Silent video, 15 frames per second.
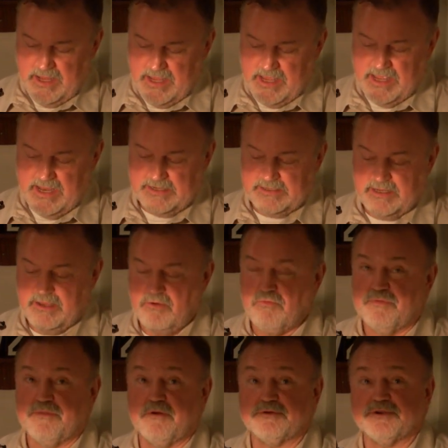And
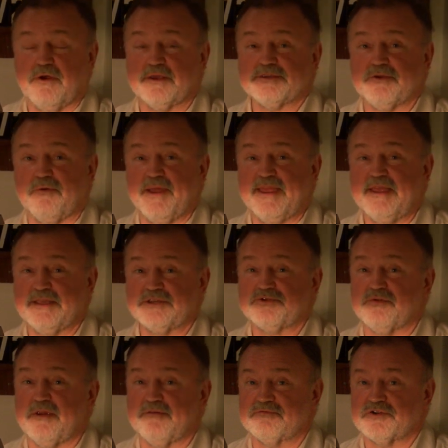there's also a
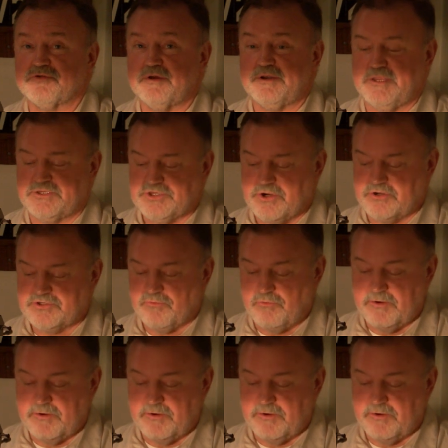history of Trinity Church,